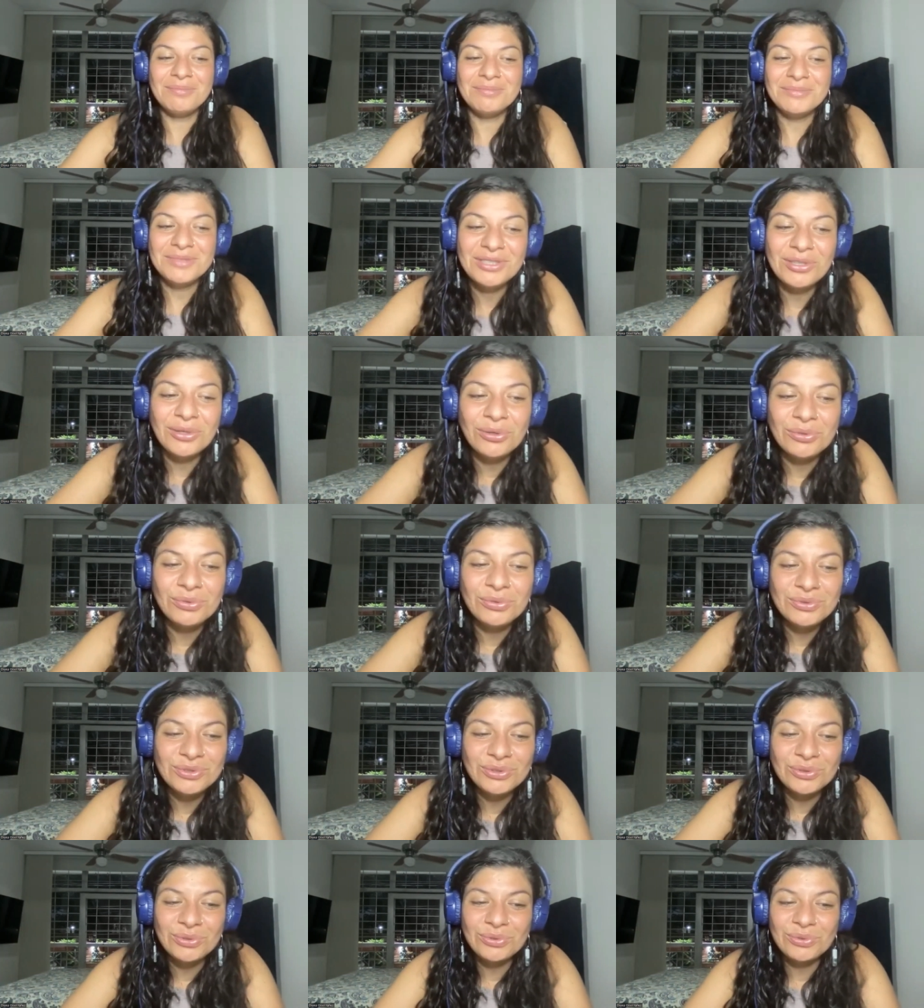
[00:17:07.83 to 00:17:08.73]

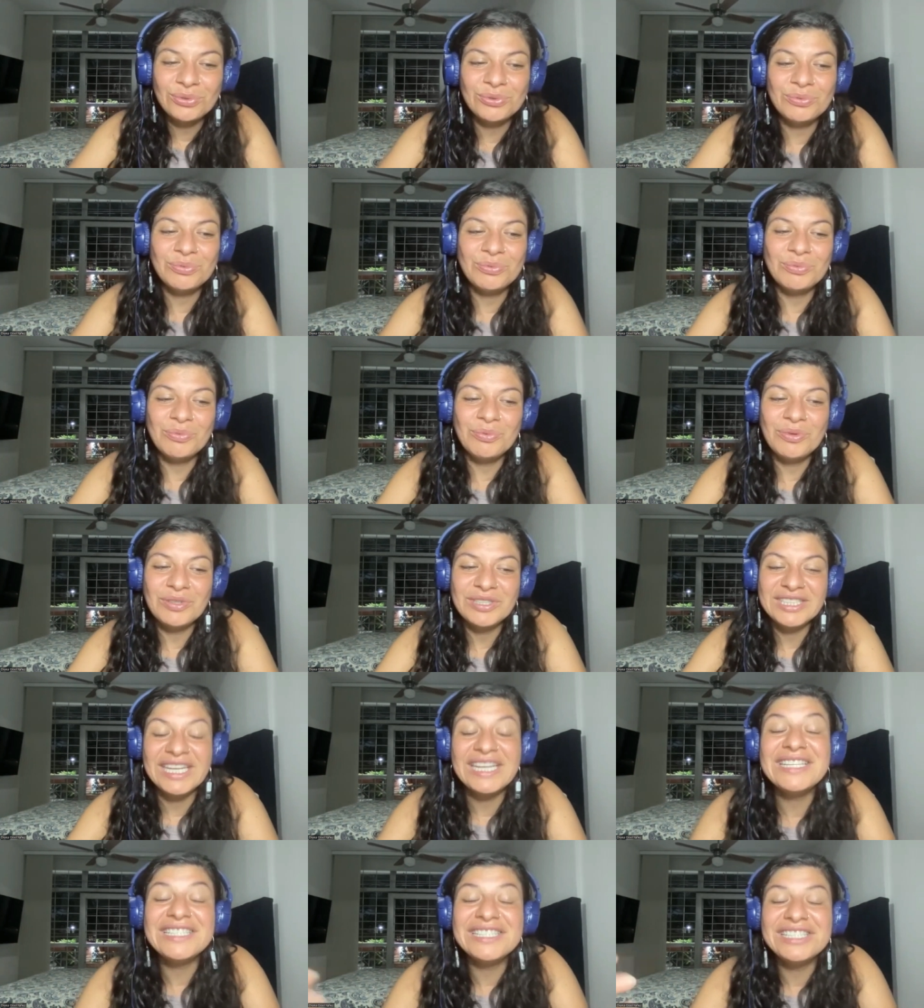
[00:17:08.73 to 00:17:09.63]
So
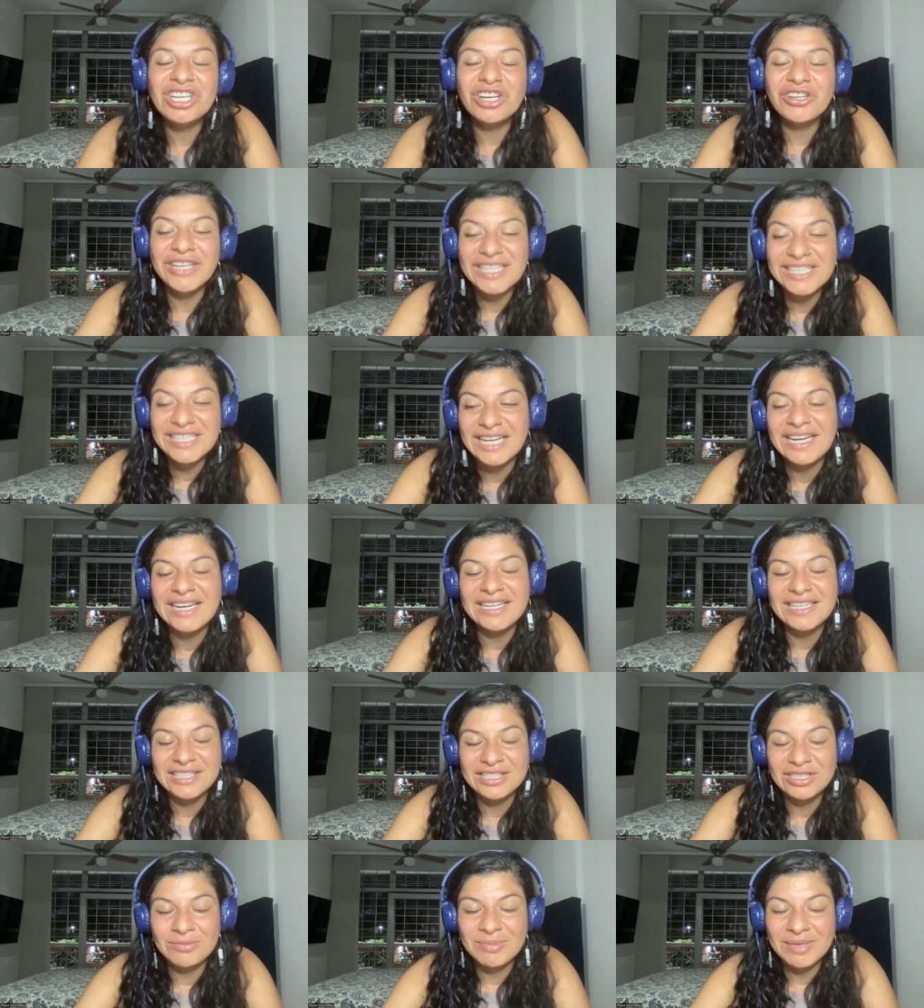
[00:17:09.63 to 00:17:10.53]
changing our
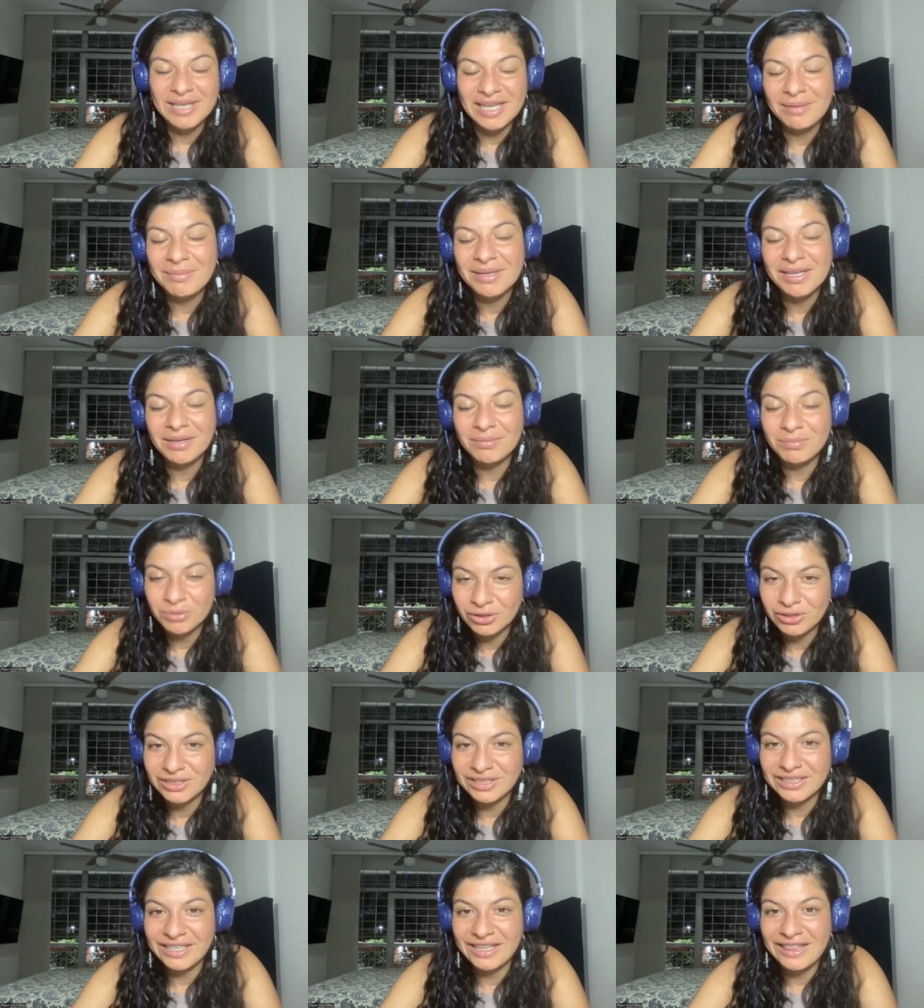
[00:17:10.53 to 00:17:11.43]
identity to becoming a
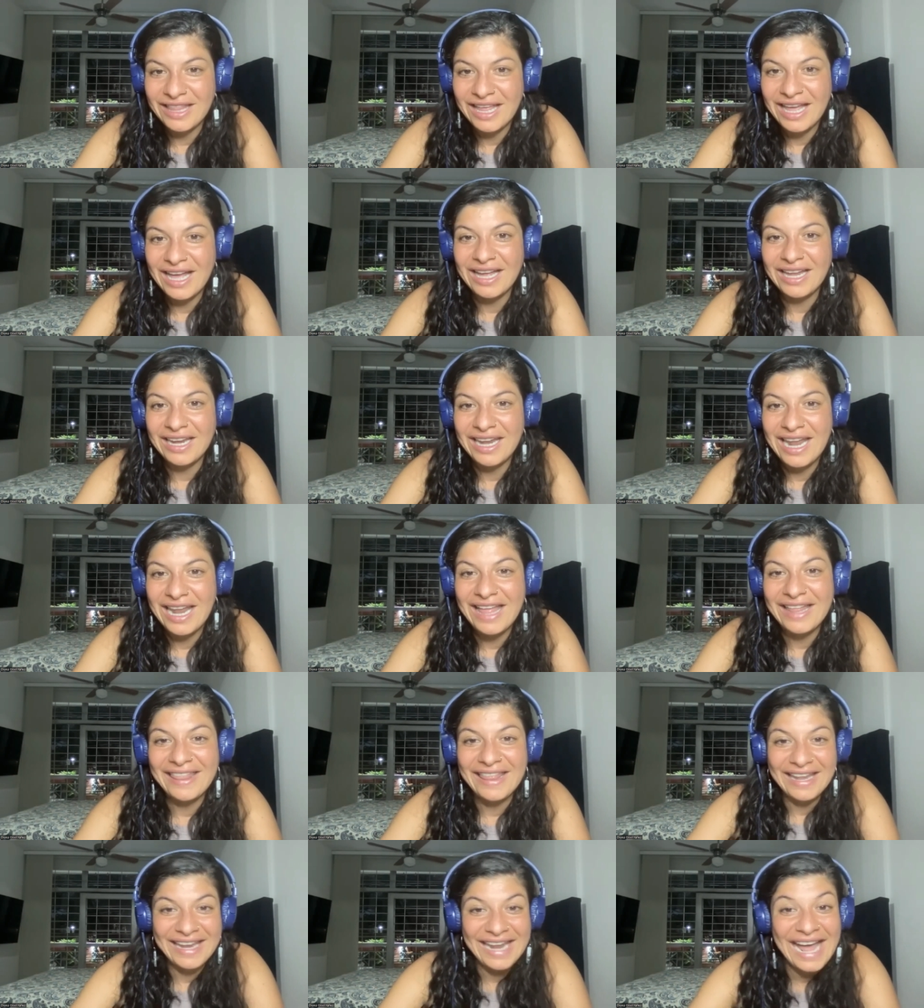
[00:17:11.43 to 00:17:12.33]
person that
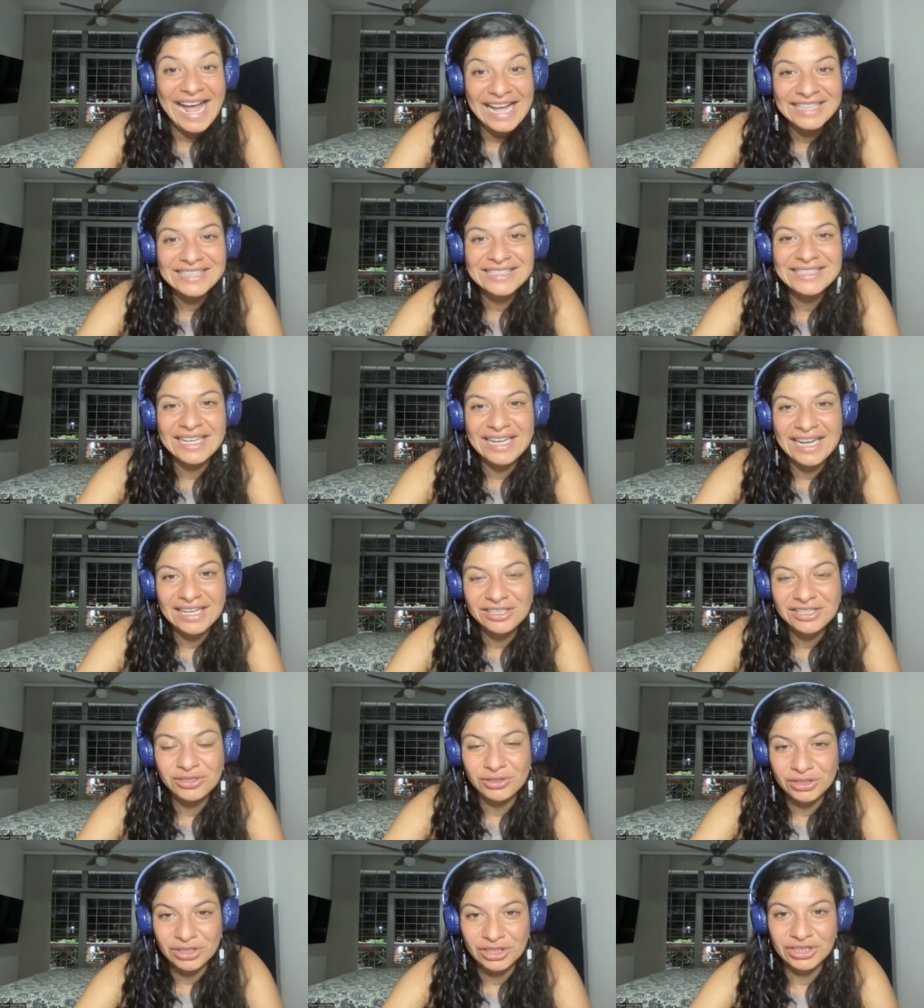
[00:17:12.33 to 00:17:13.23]
has that
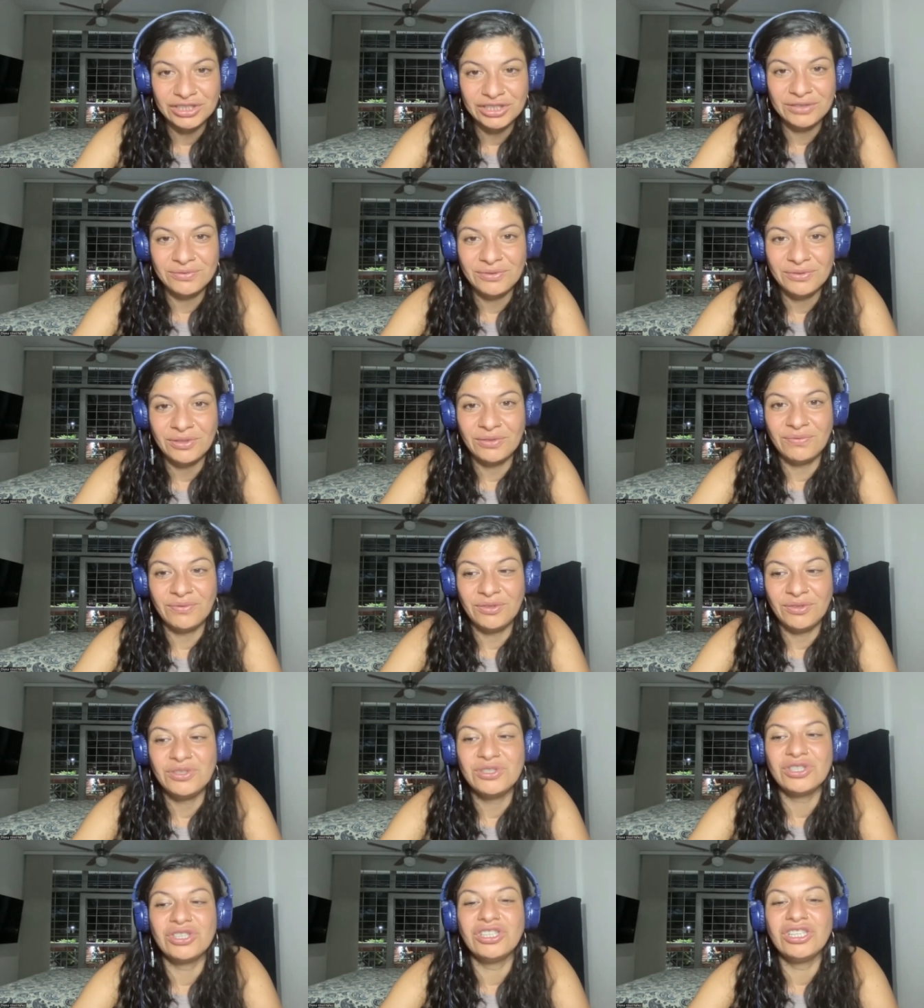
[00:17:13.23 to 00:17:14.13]
extra cushion for the
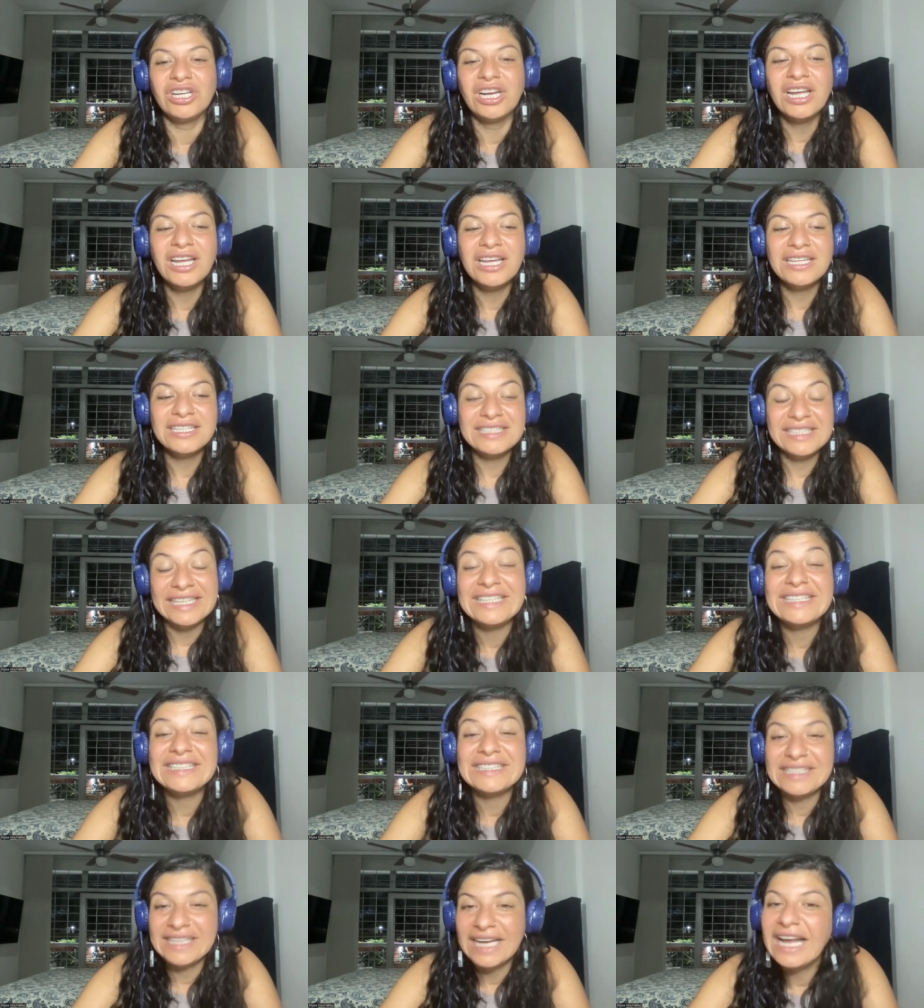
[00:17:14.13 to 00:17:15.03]
future
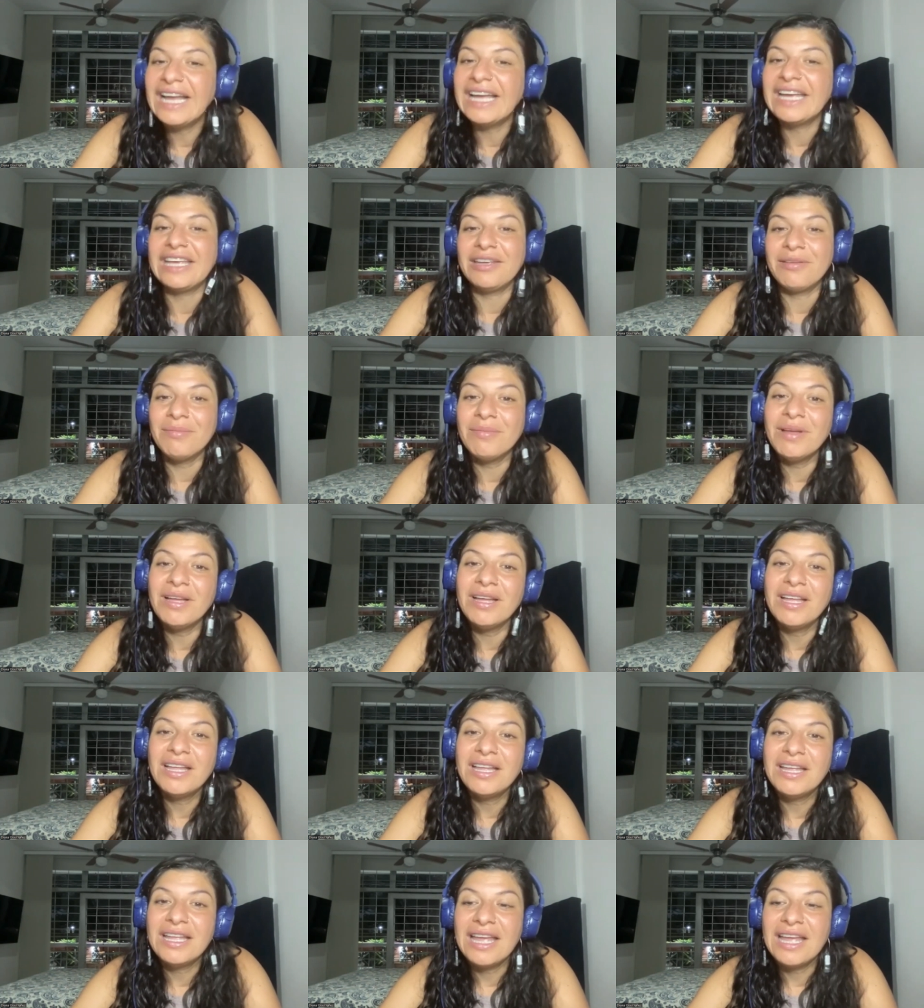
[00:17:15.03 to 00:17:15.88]
takes time.